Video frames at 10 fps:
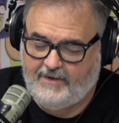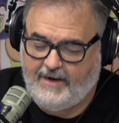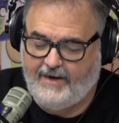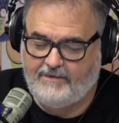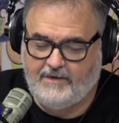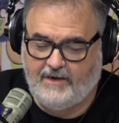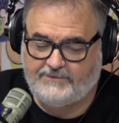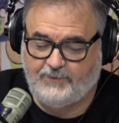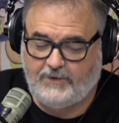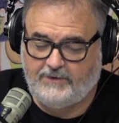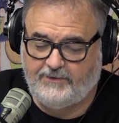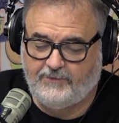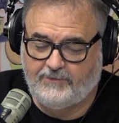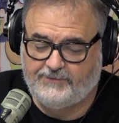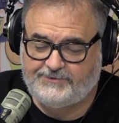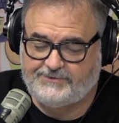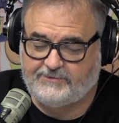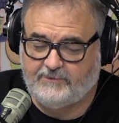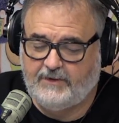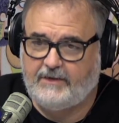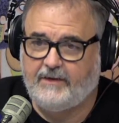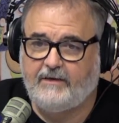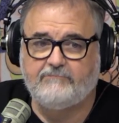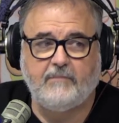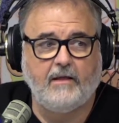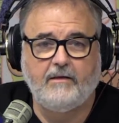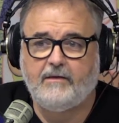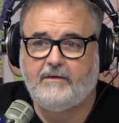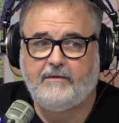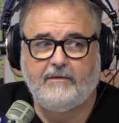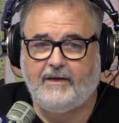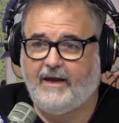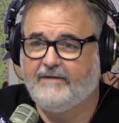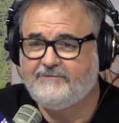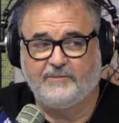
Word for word: And as we all know, when horses are running, they... They have to